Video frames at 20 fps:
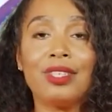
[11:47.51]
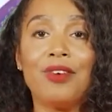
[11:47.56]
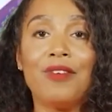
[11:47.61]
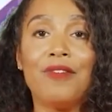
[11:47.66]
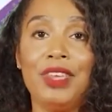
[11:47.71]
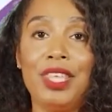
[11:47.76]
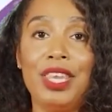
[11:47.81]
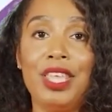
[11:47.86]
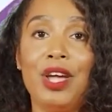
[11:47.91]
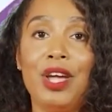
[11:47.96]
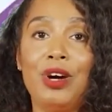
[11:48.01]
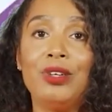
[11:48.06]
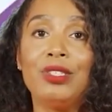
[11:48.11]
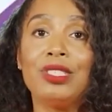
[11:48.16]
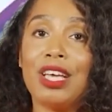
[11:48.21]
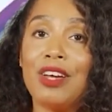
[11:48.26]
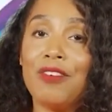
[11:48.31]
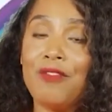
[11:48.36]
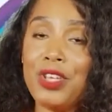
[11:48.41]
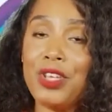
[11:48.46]
or
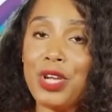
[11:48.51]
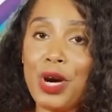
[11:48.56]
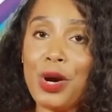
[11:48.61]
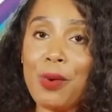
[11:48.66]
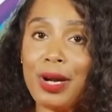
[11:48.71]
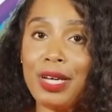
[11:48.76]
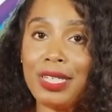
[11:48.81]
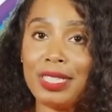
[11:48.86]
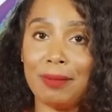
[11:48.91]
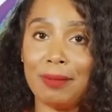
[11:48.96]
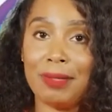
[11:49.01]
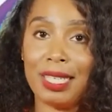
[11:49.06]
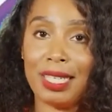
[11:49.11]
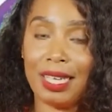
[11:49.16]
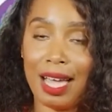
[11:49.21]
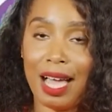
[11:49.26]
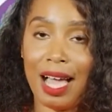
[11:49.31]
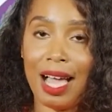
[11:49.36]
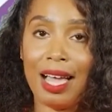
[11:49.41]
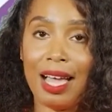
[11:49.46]
videos of your worship
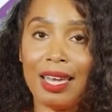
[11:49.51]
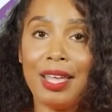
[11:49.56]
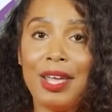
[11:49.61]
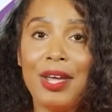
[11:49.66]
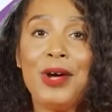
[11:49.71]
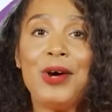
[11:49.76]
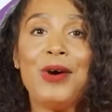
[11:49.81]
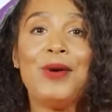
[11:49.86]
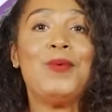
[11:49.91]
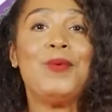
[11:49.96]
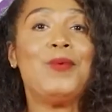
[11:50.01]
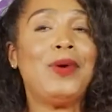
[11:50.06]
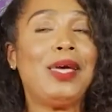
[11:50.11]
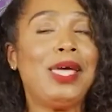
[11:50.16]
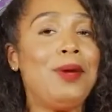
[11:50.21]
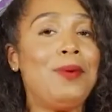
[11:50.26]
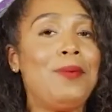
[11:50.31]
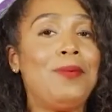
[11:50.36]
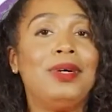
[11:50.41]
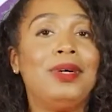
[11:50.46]
to God?
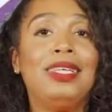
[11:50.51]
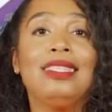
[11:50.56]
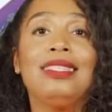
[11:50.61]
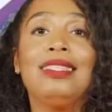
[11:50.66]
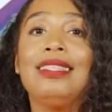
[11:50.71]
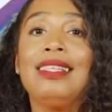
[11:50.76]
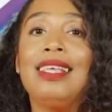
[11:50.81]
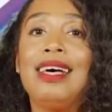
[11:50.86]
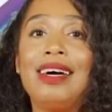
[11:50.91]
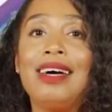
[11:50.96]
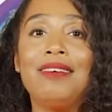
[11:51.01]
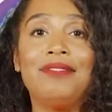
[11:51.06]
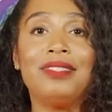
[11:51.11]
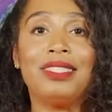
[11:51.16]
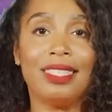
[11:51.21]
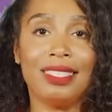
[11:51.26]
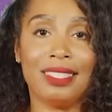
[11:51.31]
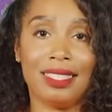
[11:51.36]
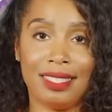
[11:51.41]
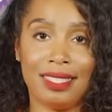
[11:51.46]
We would love
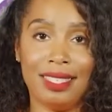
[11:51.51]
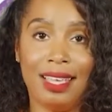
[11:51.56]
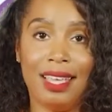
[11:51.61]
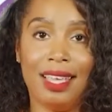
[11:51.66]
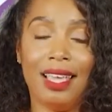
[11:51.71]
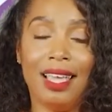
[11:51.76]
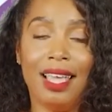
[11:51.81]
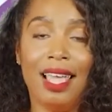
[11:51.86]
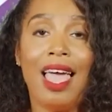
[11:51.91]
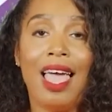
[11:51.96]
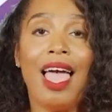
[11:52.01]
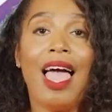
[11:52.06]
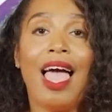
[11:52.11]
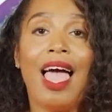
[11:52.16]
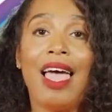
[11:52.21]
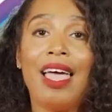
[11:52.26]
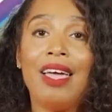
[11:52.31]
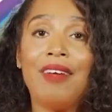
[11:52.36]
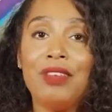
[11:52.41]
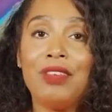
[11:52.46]
to see.
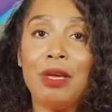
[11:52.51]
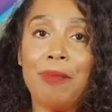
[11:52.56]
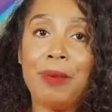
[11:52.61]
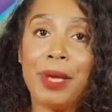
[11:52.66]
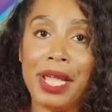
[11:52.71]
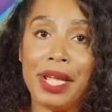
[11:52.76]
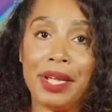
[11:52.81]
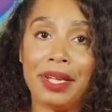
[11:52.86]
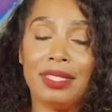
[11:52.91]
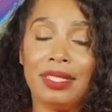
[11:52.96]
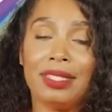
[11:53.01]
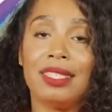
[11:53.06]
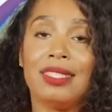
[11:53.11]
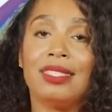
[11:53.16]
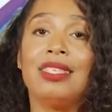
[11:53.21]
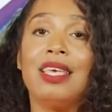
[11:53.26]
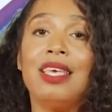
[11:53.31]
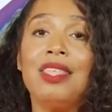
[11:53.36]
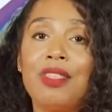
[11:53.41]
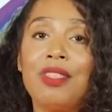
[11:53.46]
Have your parents
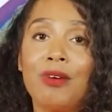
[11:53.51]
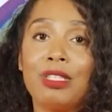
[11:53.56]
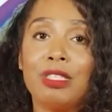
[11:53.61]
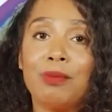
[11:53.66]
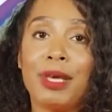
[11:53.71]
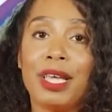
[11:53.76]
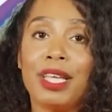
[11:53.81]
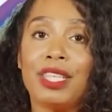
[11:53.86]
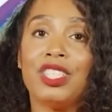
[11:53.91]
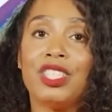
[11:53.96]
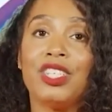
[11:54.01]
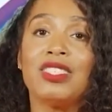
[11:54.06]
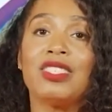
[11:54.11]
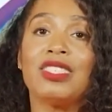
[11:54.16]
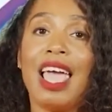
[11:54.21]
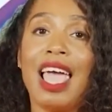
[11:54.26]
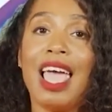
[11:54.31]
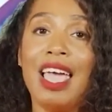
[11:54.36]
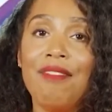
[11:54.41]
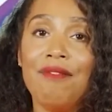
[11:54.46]
send those
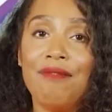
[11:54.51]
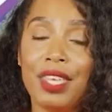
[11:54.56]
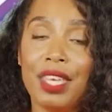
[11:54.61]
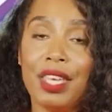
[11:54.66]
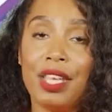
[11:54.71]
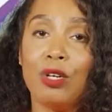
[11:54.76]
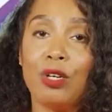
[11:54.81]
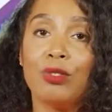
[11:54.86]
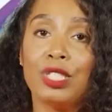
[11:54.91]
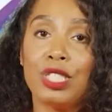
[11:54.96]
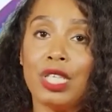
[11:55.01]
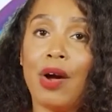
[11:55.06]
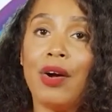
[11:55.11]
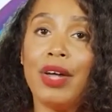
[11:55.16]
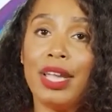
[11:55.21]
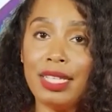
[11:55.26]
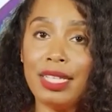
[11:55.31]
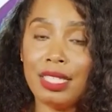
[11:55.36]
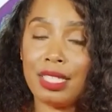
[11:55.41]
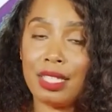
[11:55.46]
pictures and videos to
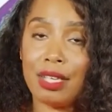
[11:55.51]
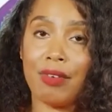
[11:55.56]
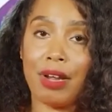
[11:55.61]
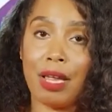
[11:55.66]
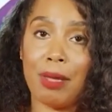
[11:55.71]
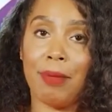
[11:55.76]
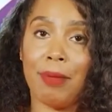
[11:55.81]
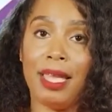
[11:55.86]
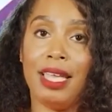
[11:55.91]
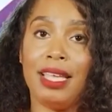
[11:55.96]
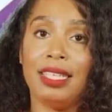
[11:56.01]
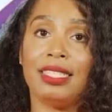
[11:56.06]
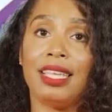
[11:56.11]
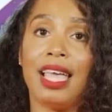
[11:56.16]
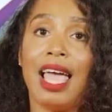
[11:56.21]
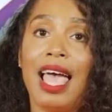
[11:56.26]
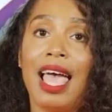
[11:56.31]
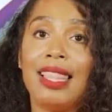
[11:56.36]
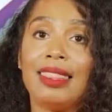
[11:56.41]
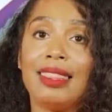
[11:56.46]
our Instagram page
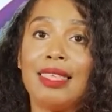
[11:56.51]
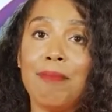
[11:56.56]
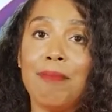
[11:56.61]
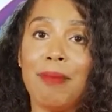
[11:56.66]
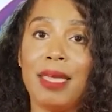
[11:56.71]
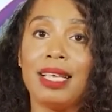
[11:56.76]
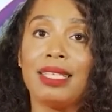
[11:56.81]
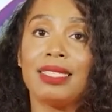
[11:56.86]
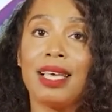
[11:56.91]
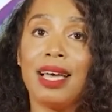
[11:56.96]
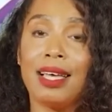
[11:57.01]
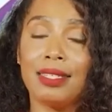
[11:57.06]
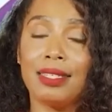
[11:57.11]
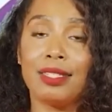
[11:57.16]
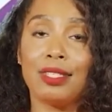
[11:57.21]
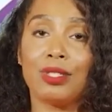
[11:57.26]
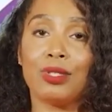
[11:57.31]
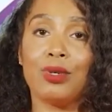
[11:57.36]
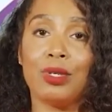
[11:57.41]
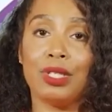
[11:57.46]
at the mix
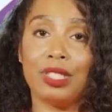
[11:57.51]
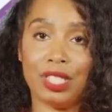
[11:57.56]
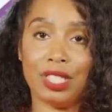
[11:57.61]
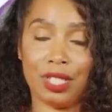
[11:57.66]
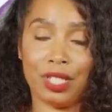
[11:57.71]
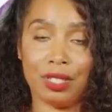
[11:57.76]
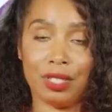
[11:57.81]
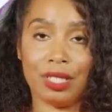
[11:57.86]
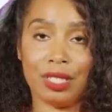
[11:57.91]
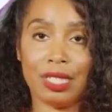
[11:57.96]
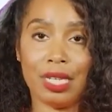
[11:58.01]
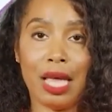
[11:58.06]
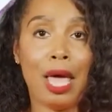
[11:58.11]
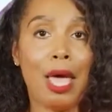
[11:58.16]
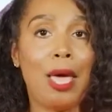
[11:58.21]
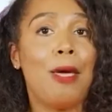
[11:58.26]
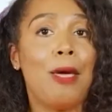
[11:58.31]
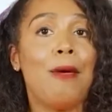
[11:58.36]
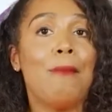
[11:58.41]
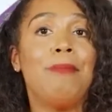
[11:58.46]
underscore church.
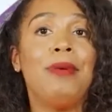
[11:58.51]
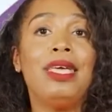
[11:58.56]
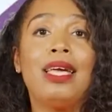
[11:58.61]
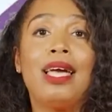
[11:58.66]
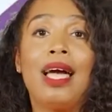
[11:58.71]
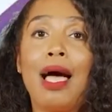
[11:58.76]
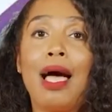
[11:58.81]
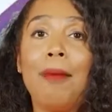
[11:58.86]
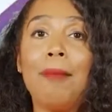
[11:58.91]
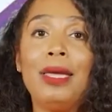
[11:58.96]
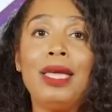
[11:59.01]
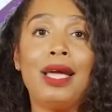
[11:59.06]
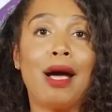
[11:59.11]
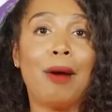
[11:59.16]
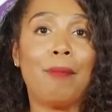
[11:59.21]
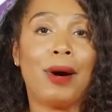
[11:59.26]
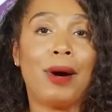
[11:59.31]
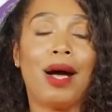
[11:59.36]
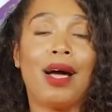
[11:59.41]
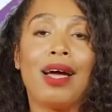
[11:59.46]
Becoming
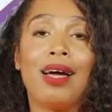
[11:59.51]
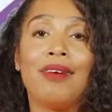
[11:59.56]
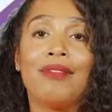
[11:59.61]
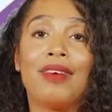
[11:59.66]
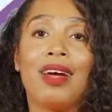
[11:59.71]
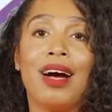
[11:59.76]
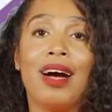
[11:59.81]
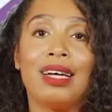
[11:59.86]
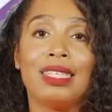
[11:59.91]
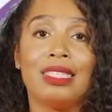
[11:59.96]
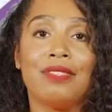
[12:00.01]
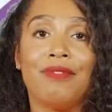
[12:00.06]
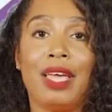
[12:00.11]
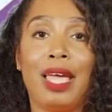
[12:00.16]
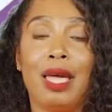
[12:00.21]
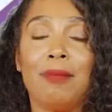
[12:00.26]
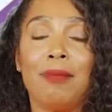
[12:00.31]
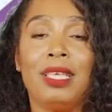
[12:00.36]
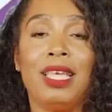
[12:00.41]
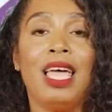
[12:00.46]
a part of God's
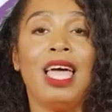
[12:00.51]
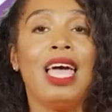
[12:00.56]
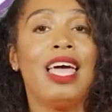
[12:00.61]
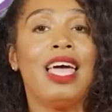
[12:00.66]
family